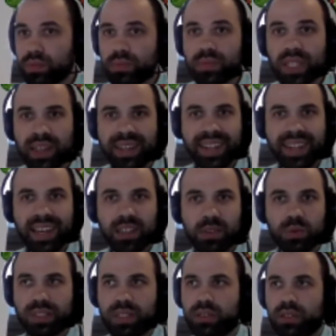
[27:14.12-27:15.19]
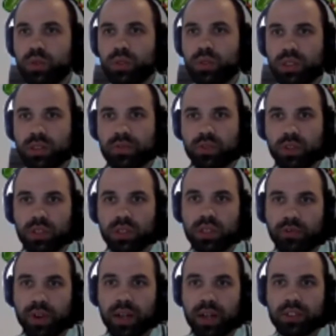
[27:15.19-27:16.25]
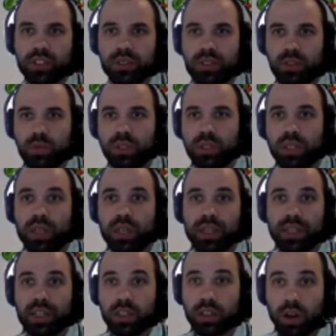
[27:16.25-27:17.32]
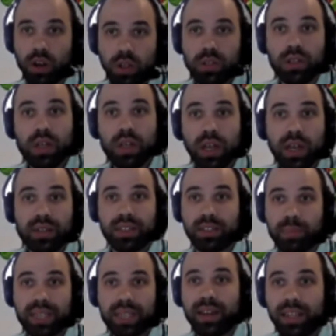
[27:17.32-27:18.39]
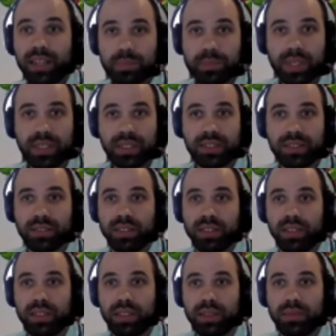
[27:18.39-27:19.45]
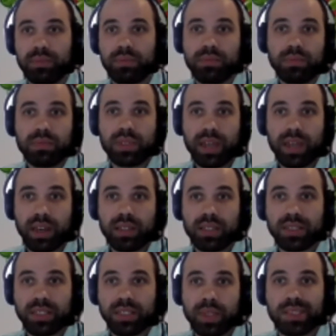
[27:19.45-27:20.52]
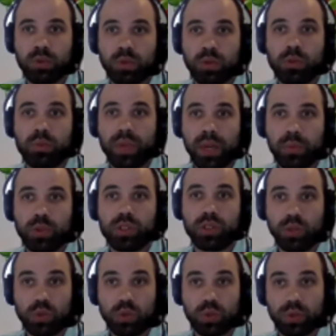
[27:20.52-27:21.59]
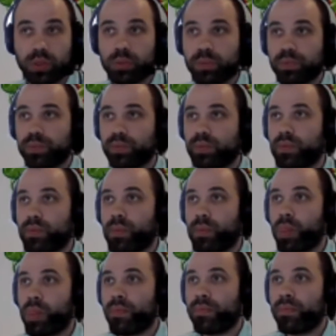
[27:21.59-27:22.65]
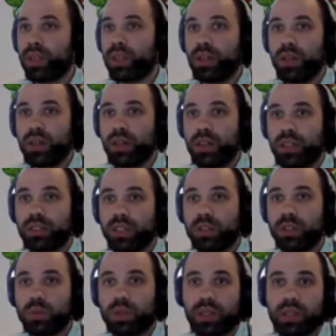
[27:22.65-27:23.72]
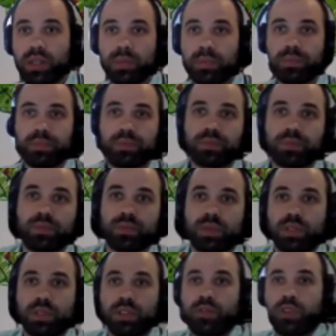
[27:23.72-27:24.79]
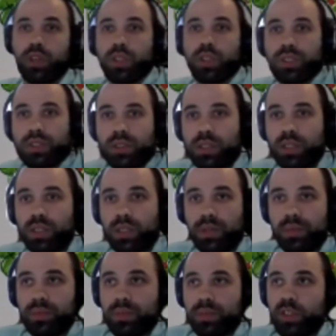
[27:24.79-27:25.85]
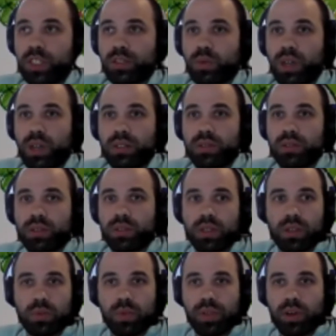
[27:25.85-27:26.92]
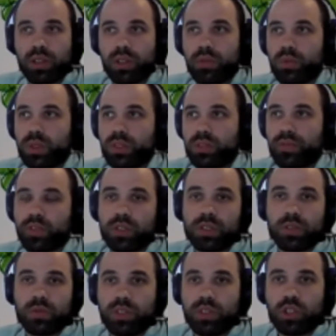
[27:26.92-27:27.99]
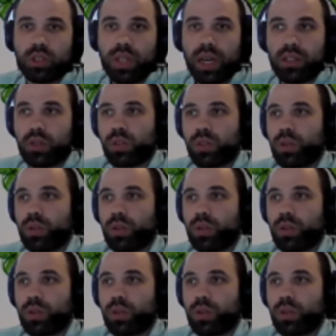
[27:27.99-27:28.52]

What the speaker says: And then we started looking for a function that we can call that might help us gain some executable memory to use. So the first one we thought of was, of course, virtual alloc.